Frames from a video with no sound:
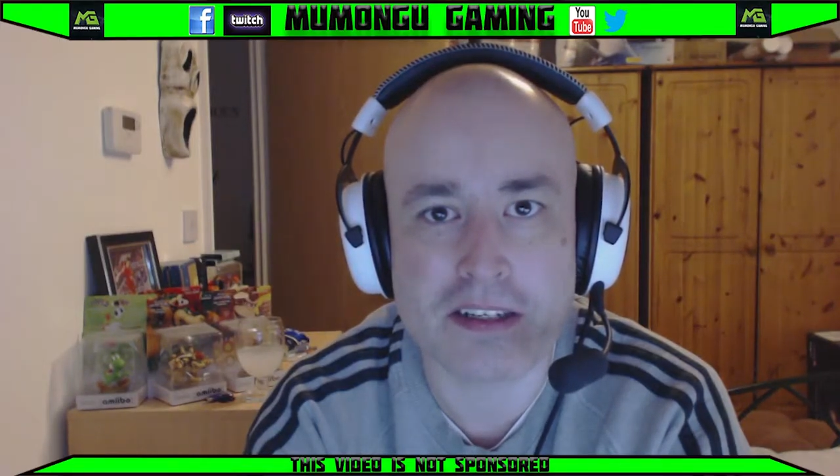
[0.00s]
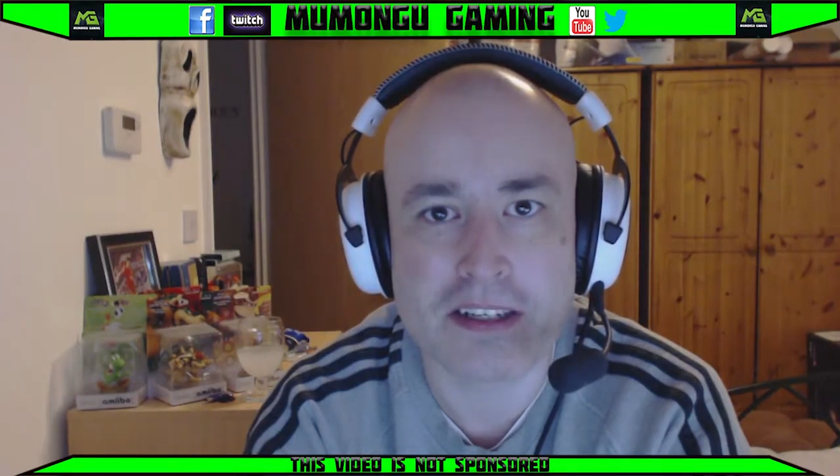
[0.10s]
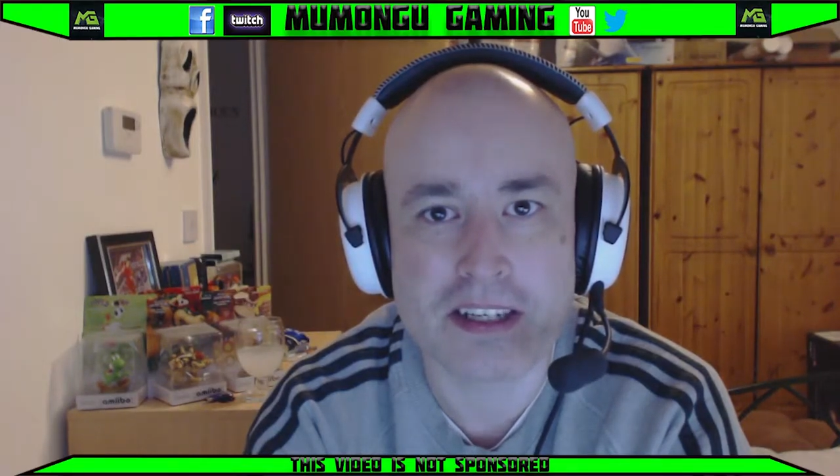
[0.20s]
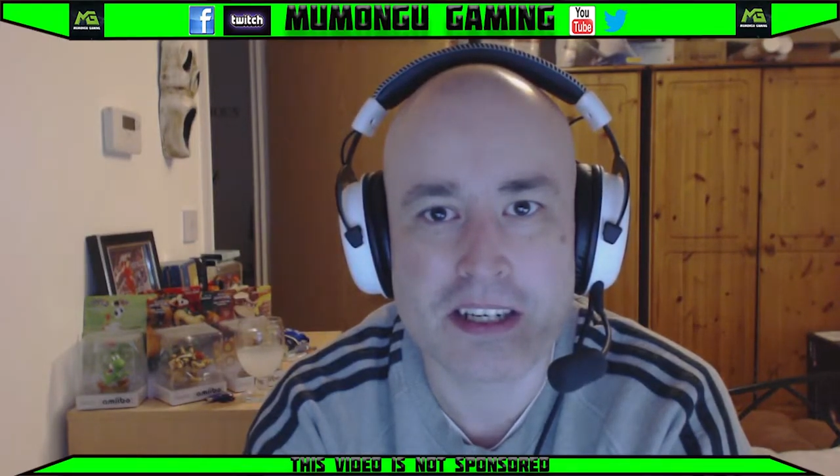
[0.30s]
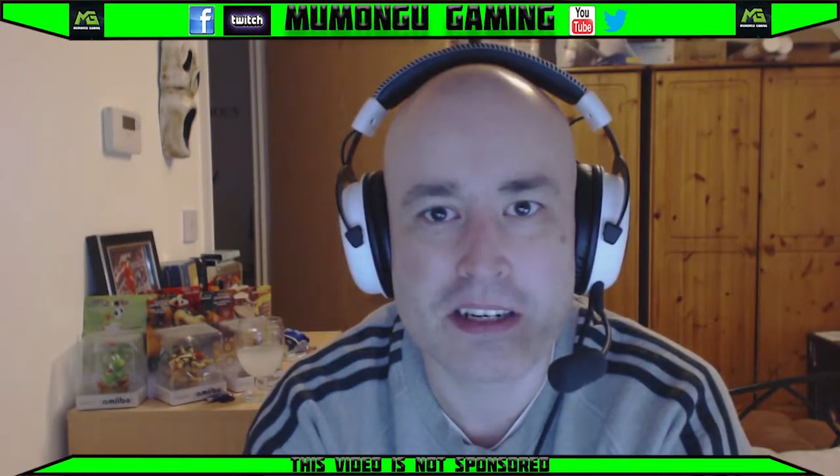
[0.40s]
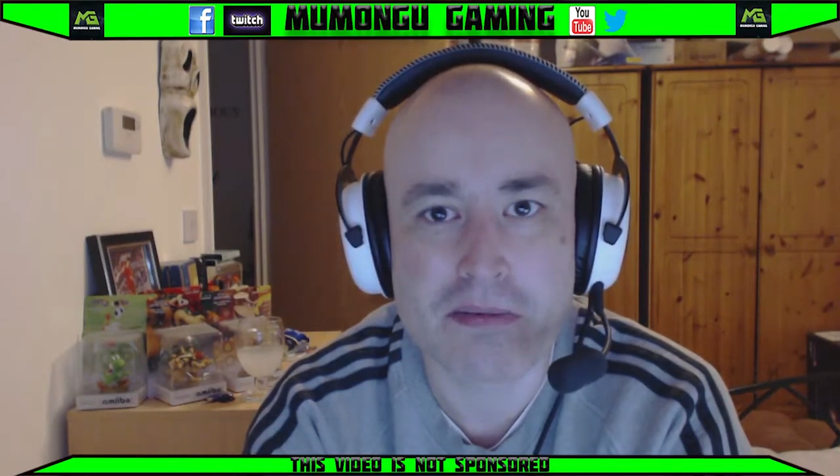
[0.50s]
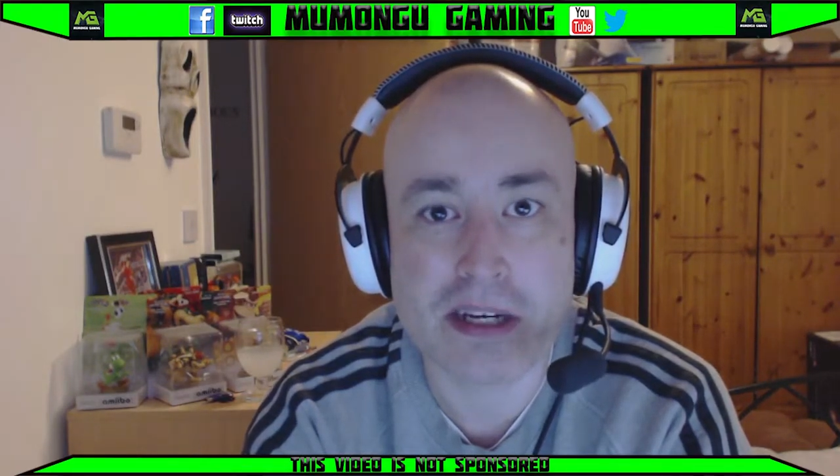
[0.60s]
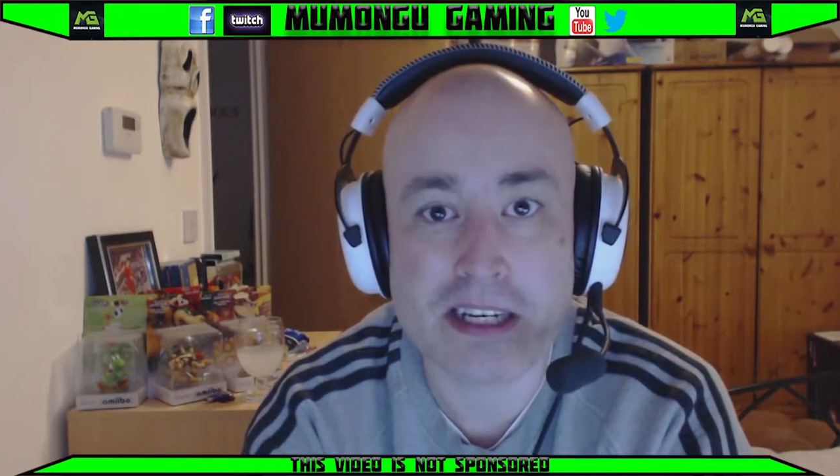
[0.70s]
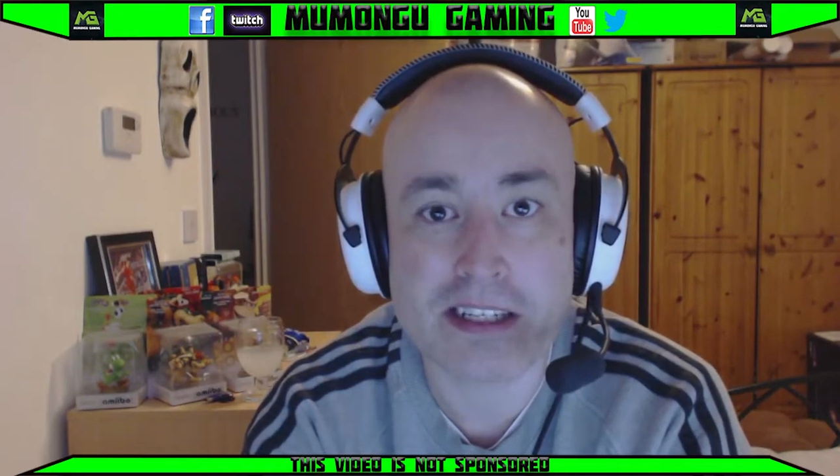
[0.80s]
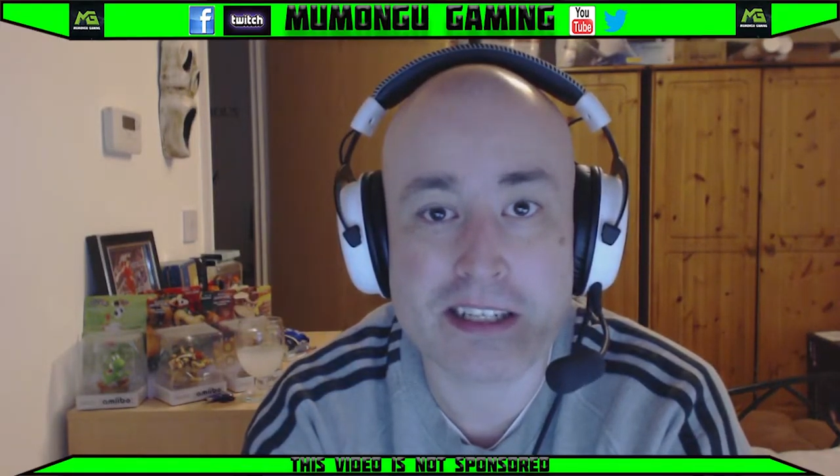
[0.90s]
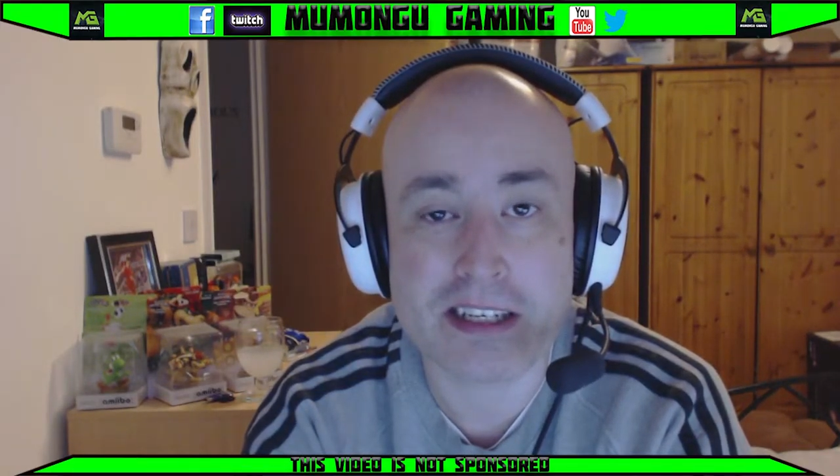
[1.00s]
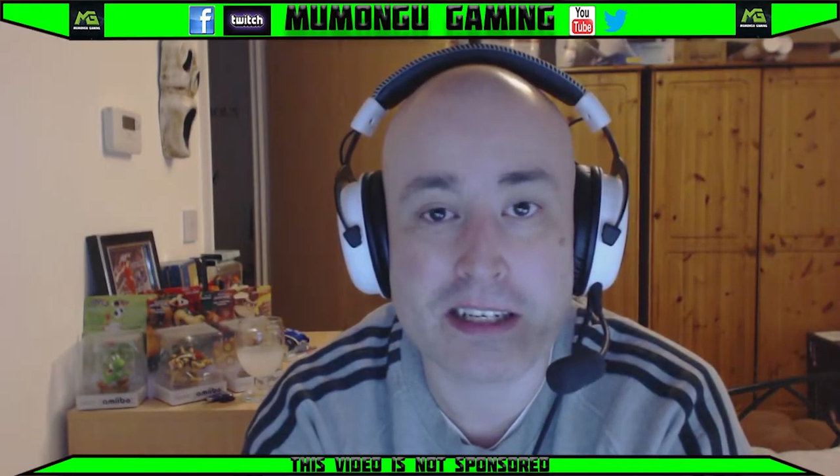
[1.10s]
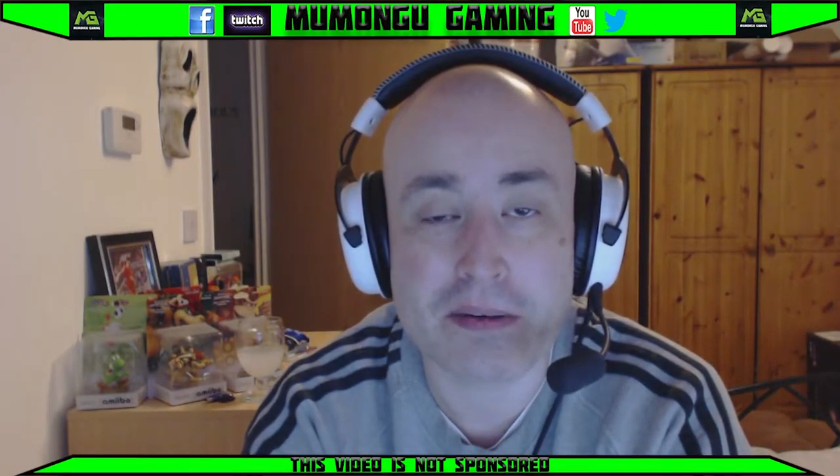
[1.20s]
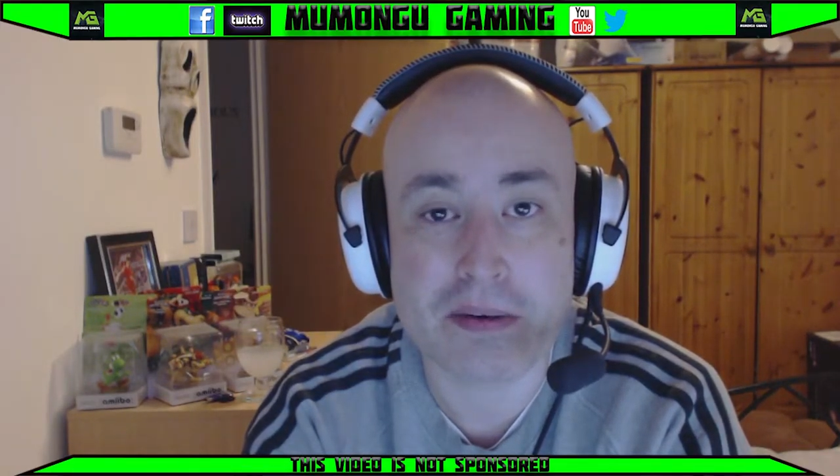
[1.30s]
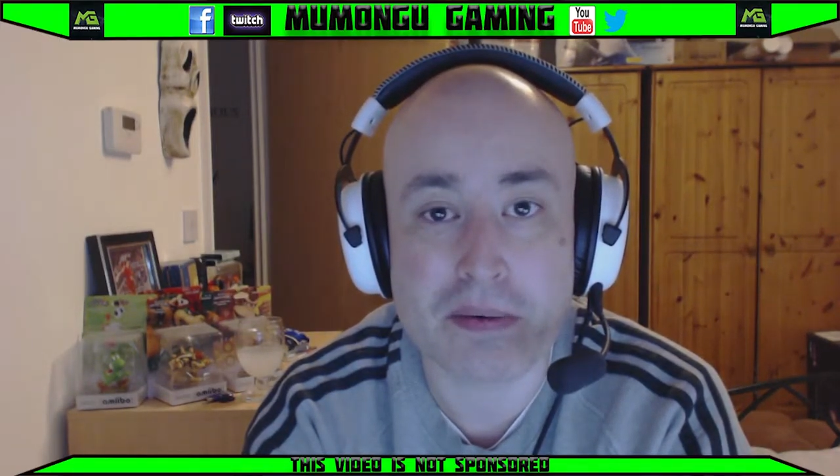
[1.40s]
And
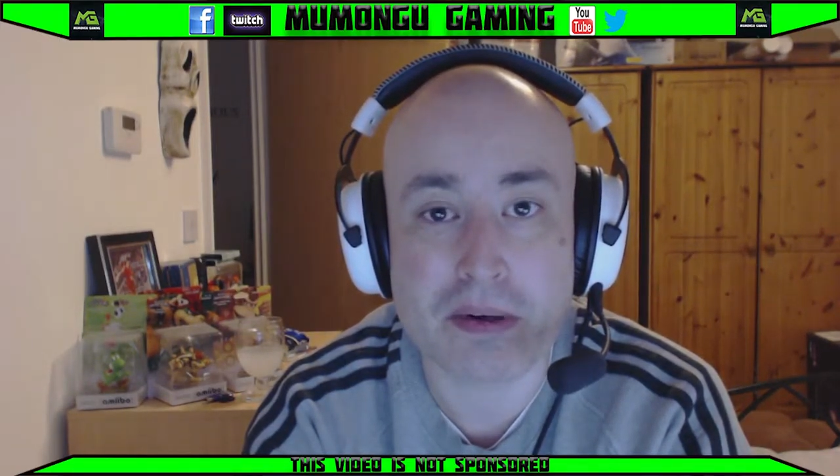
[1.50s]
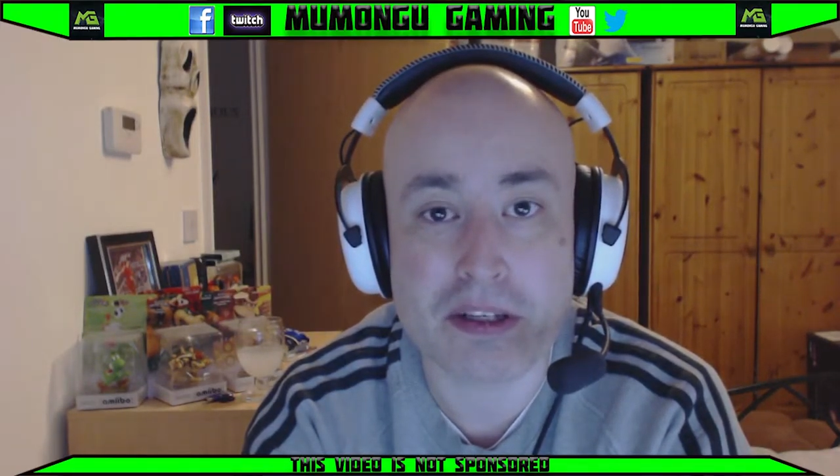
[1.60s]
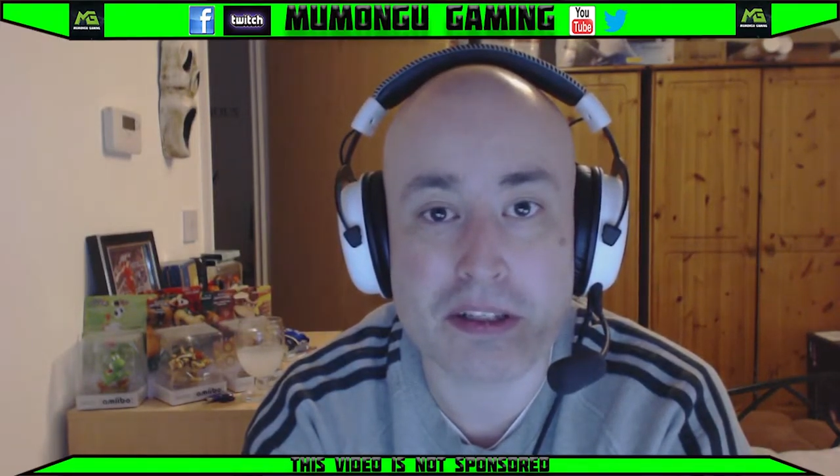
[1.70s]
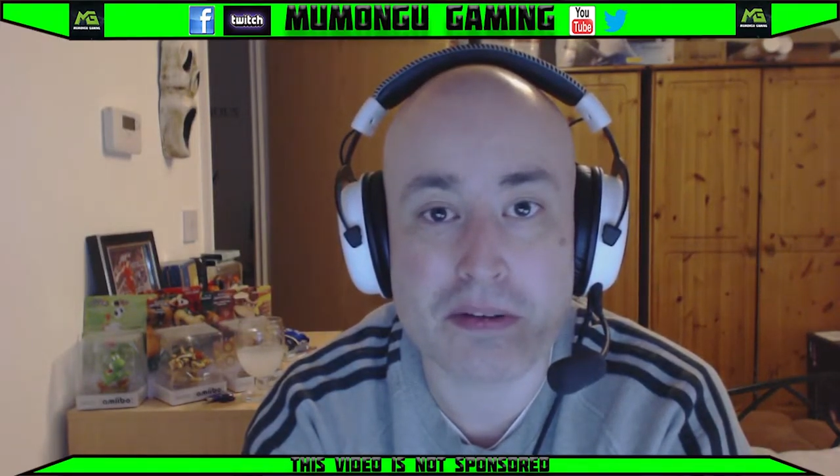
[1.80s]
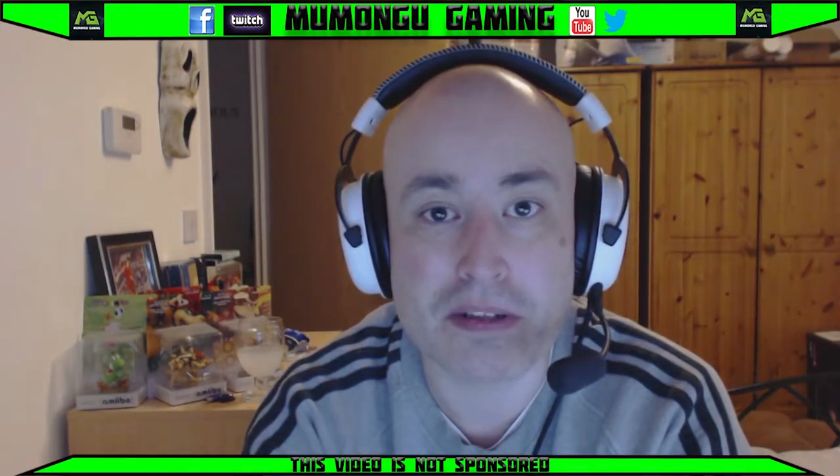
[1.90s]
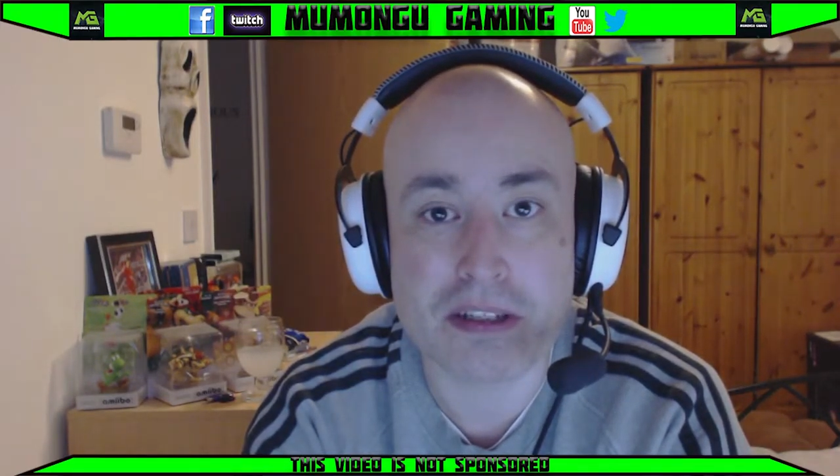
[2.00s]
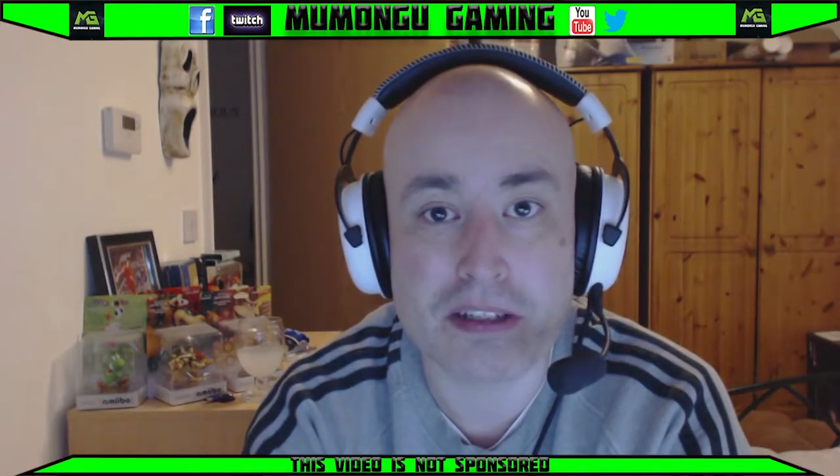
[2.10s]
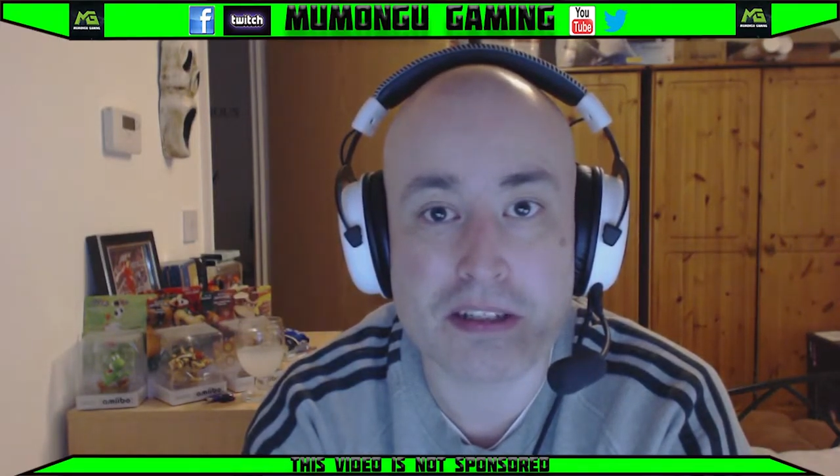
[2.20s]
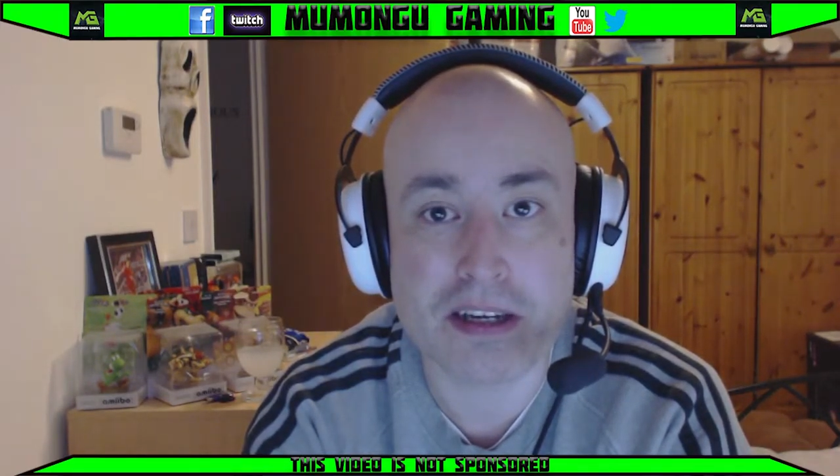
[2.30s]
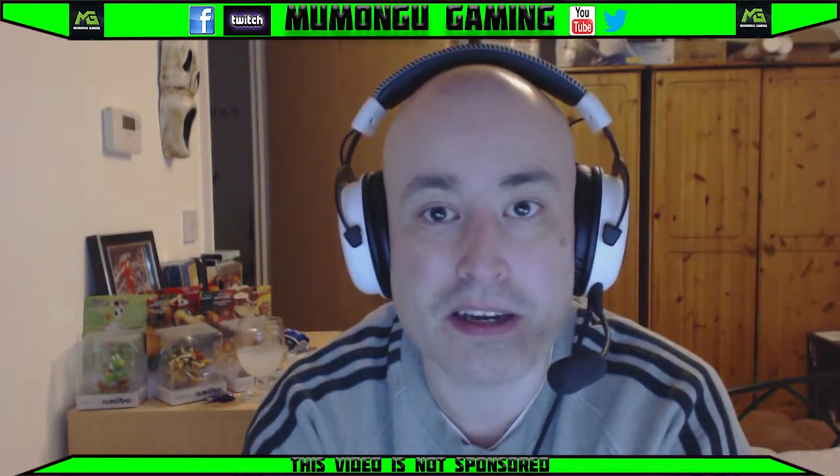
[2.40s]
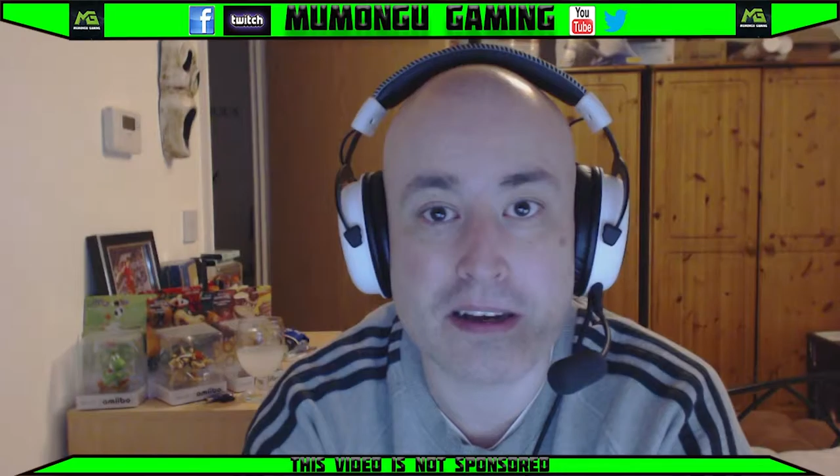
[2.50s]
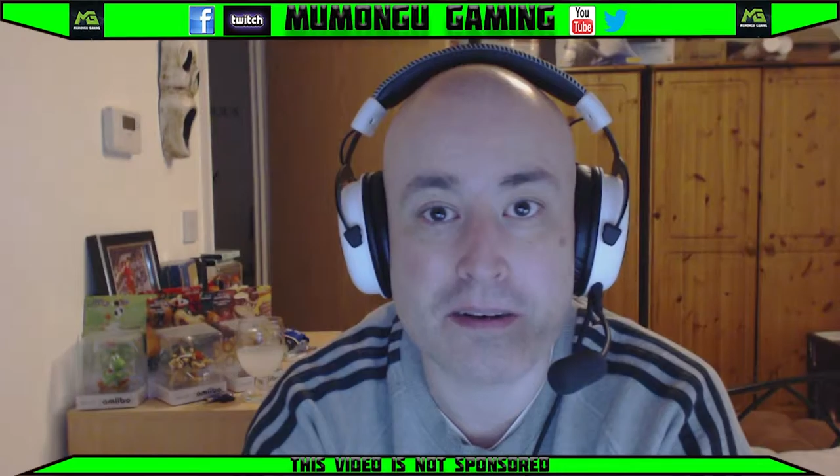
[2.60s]
realistically, what they're doing is